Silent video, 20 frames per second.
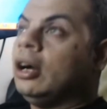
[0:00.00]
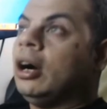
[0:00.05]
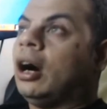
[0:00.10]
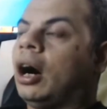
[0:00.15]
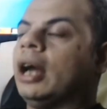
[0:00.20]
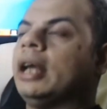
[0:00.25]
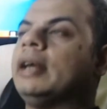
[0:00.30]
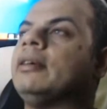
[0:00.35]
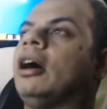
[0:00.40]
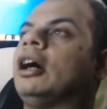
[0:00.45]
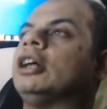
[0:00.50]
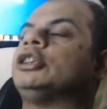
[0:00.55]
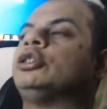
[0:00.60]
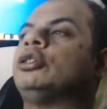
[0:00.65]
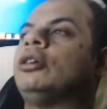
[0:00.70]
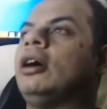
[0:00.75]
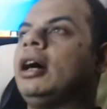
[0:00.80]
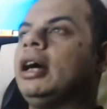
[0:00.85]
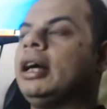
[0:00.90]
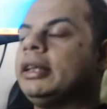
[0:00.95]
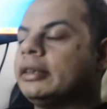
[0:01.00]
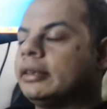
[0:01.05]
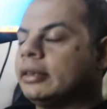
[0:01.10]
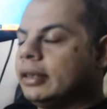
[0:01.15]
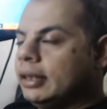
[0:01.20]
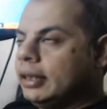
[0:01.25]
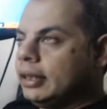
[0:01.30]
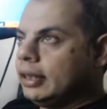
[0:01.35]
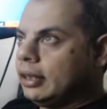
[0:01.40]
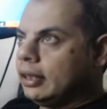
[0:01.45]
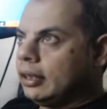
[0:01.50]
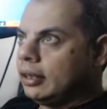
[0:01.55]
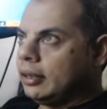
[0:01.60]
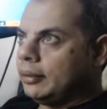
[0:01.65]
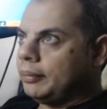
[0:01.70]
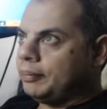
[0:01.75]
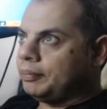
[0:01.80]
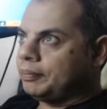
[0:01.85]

I tried the